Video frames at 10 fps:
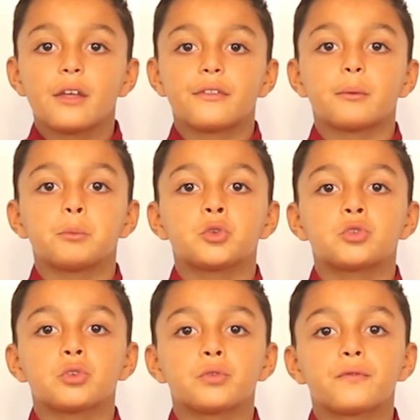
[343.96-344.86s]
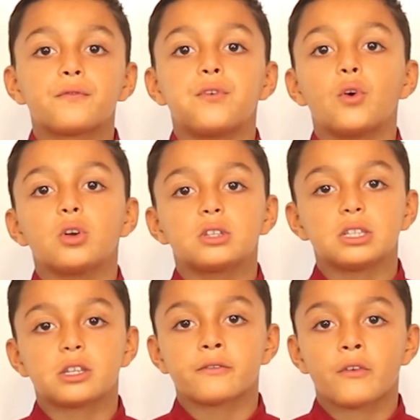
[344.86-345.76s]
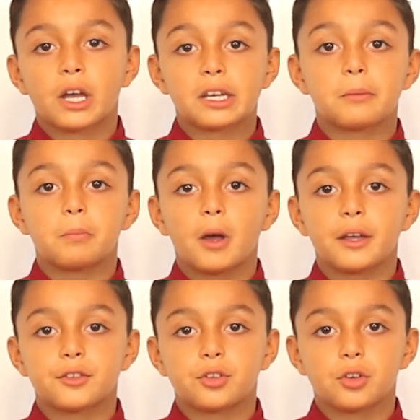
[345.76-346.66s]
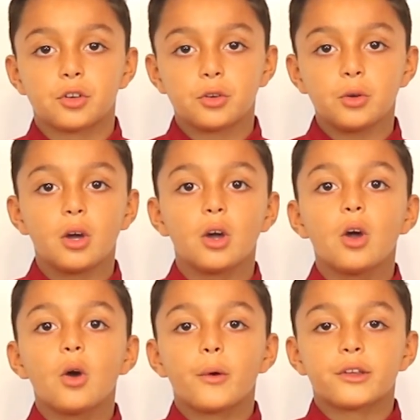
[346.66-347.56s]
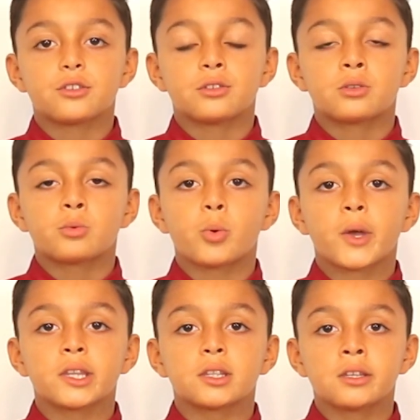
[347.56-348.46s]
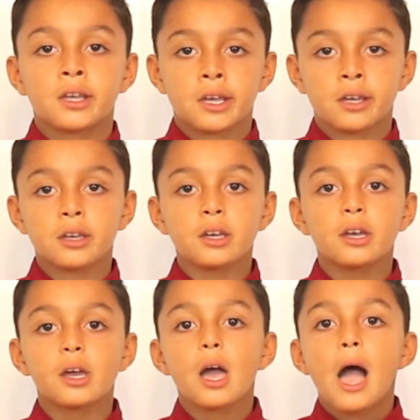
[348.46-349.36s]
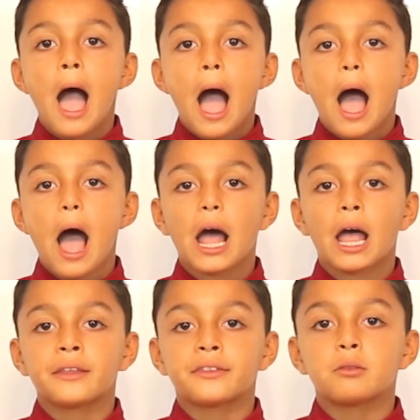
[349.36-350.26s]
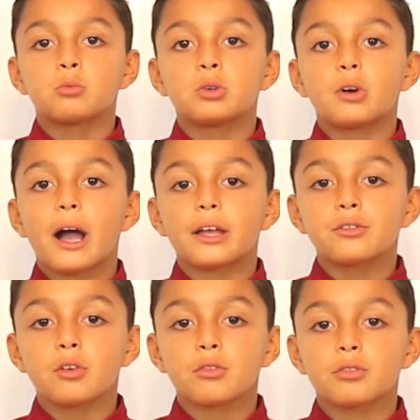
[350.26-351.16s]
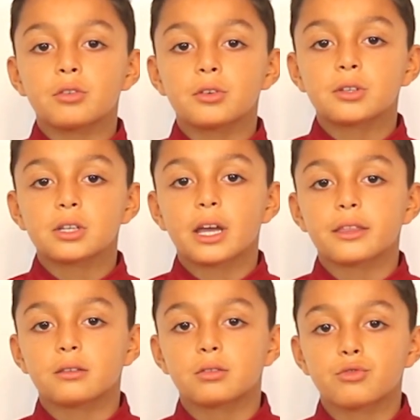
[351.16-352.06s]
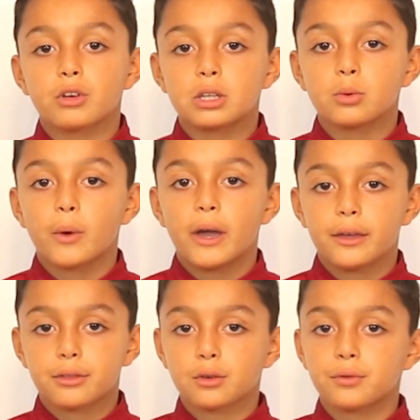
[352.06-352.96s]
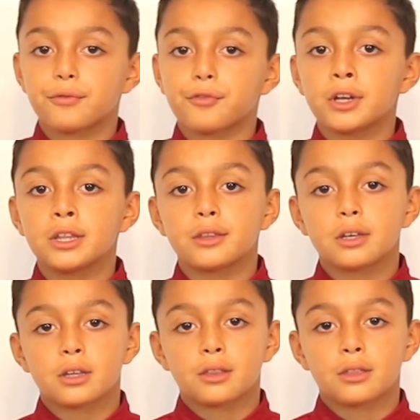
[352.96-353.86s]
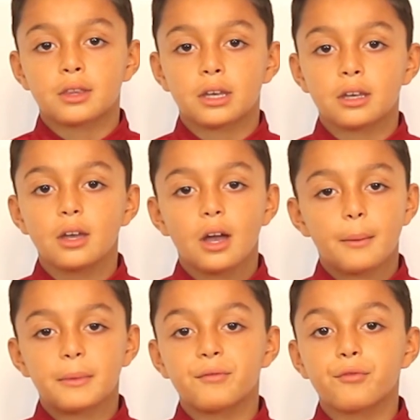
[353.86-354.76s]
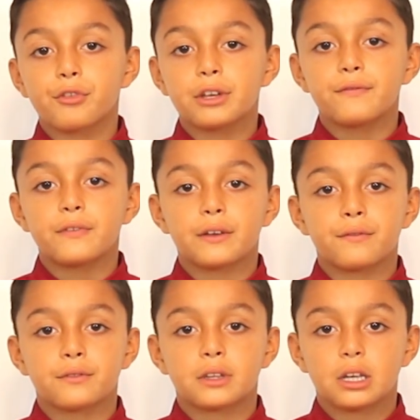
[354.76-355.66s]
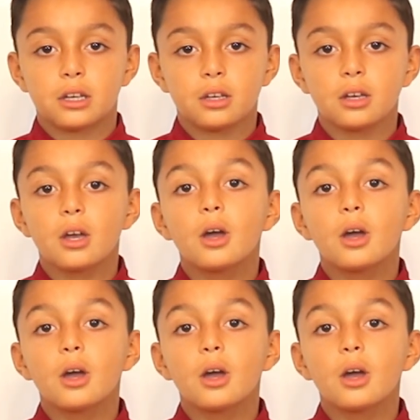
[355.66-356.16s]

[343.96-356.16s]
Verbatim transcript: And then we'll do 40 divided by 2, which is 20. And then we'll add those two together straight away. So 360, I mean 350